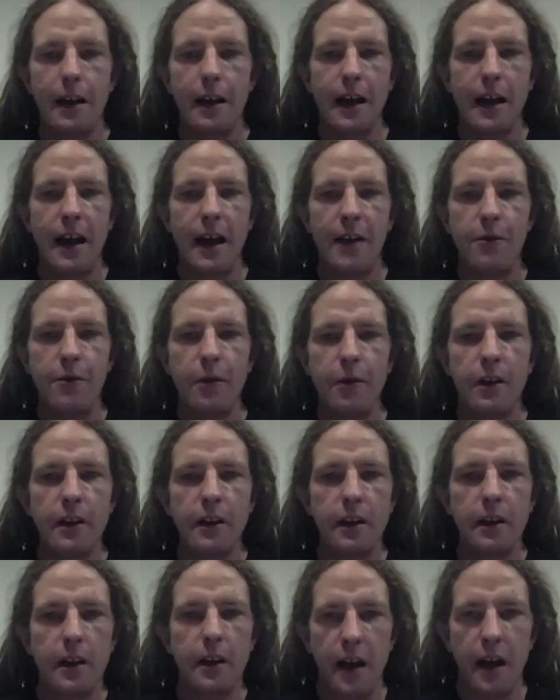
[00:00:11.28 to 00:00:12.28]
Hi,
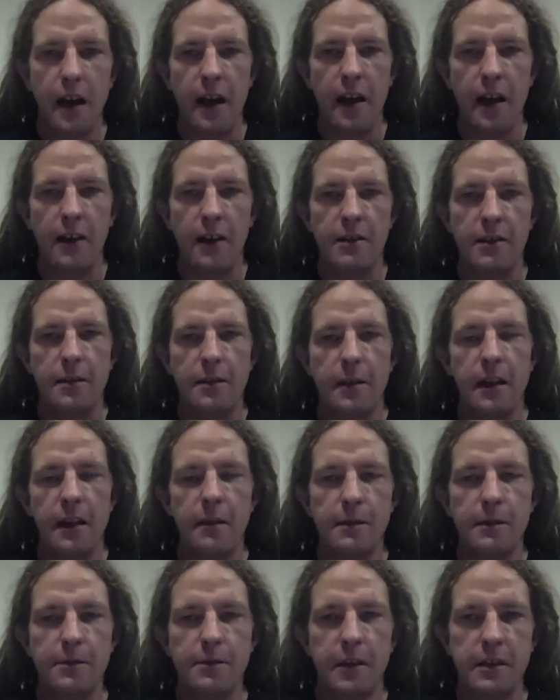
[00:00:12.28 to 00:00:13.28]
everyone. So my
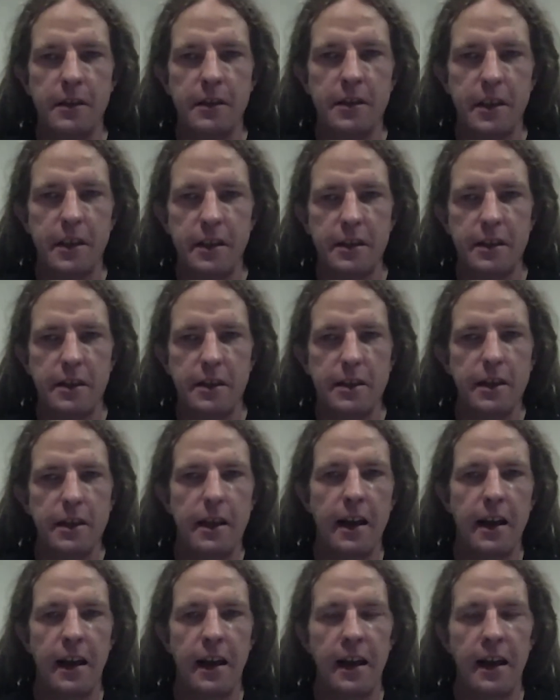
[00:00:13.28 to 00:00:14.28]
name is Francis,
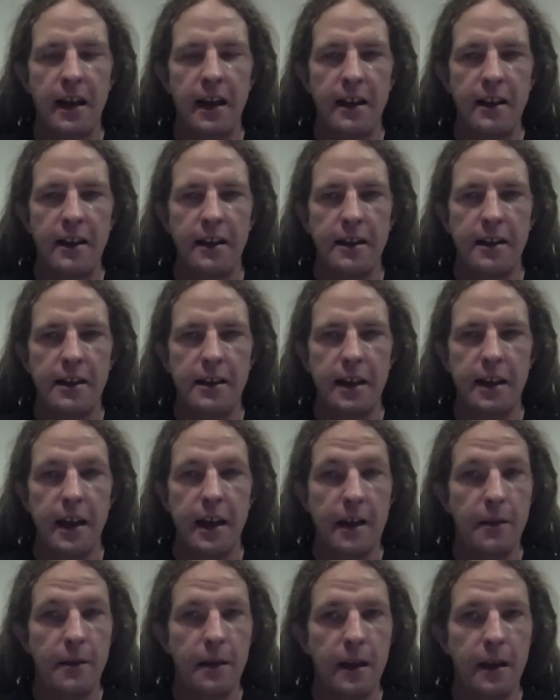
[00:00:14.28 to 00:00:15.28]
and
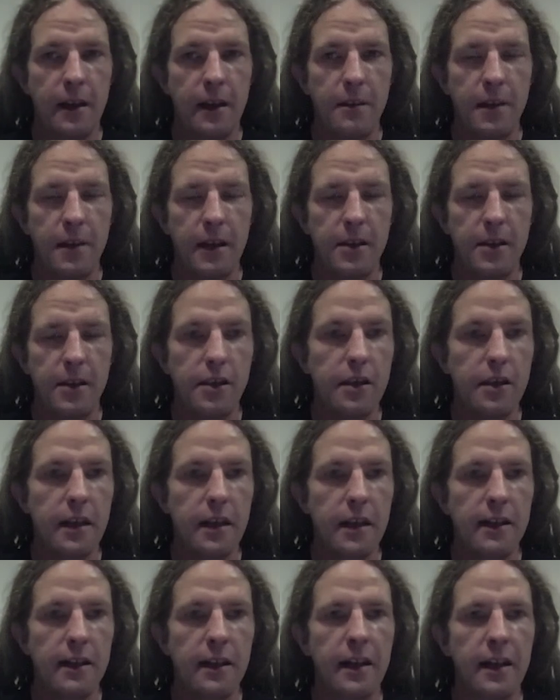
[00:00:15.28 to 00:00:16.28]
I'm a PhD
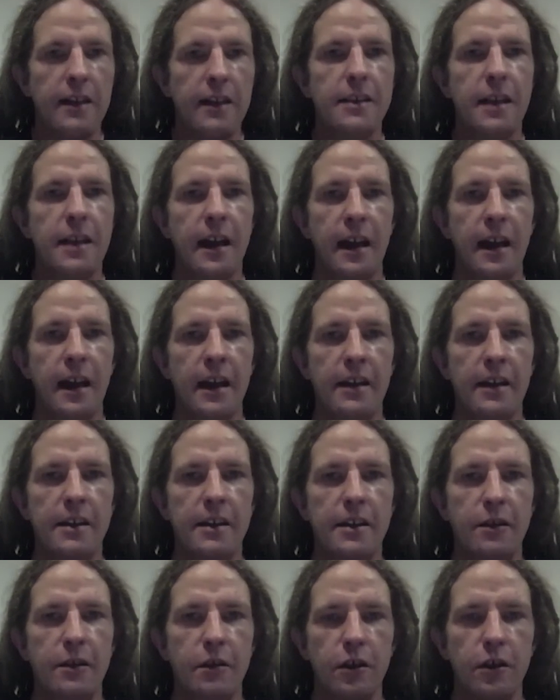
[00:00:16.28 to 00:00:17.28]
candidate at
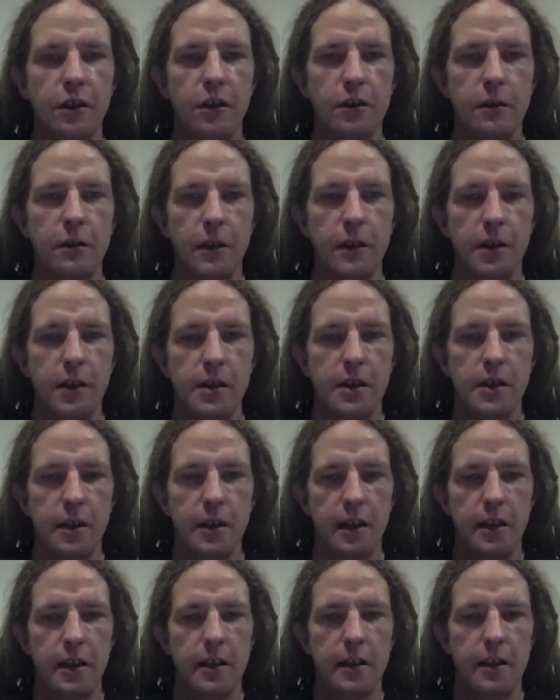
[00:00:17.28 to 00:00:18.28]
New York
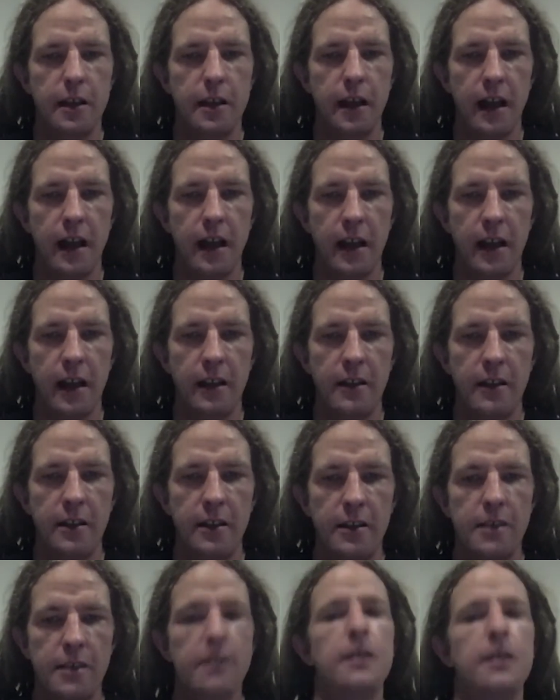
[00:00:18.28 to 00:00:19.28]
University.
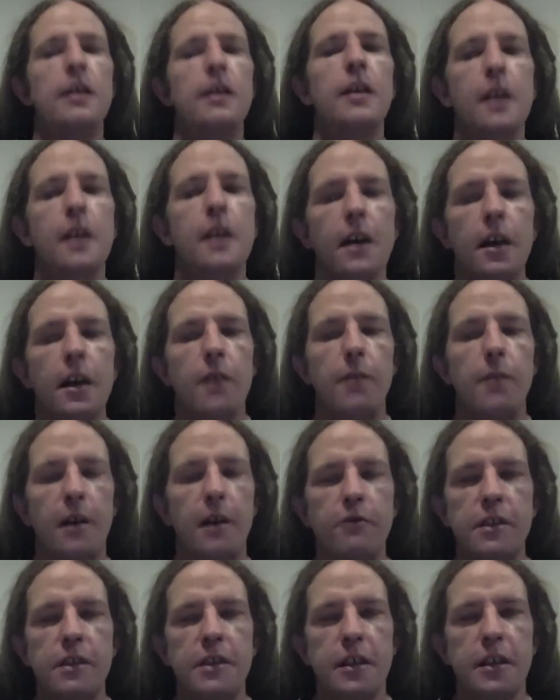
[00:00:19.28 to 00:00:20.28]
And my
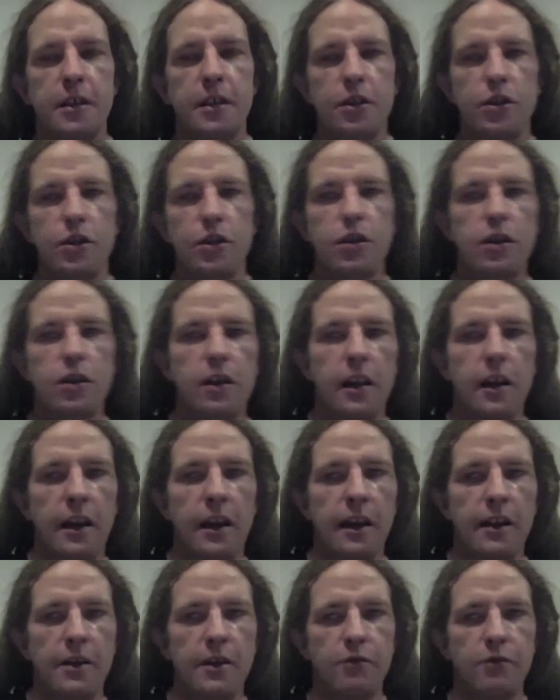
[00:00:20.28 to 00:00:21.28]
research
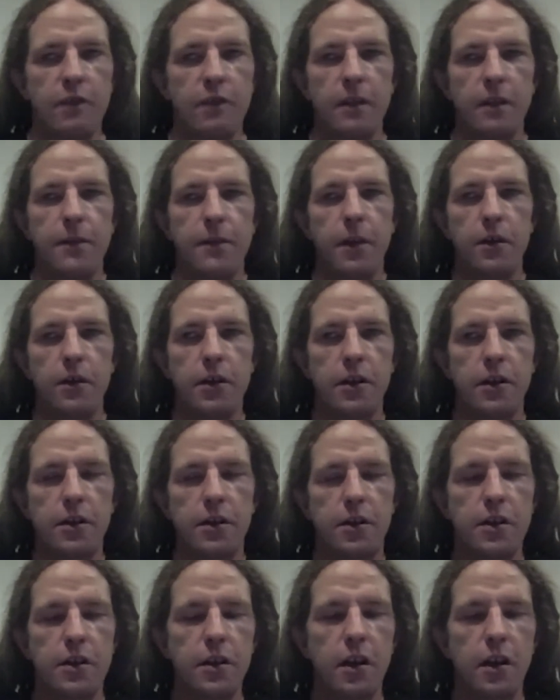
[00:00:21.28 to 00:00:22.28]
is really
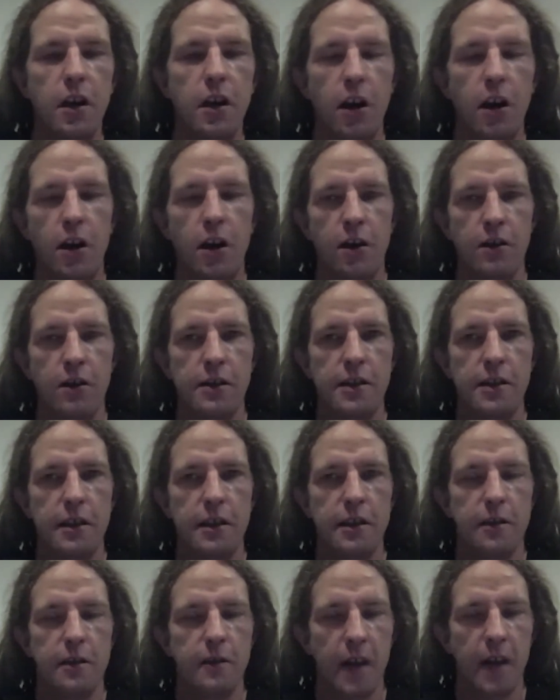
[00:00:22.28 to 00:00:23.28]
focused on
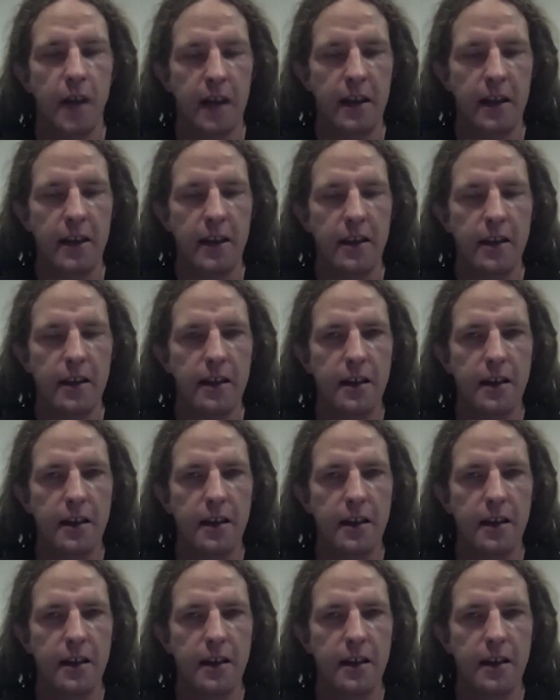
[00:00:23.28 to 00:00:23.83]
Silicon Valley,